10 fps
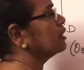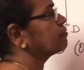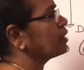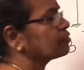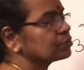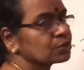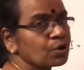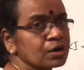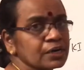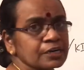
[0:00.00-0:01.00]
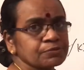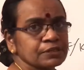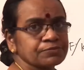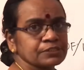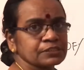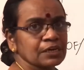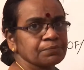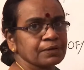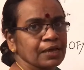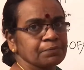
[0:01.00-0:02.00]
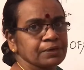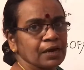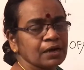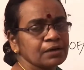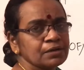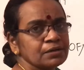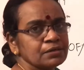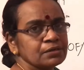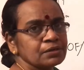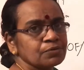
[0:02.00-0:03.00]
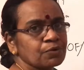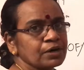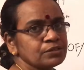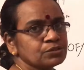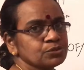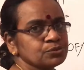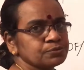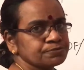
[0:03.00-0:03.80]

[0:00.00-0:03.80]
D5. So the coordinates for the first element AB are 1, 2,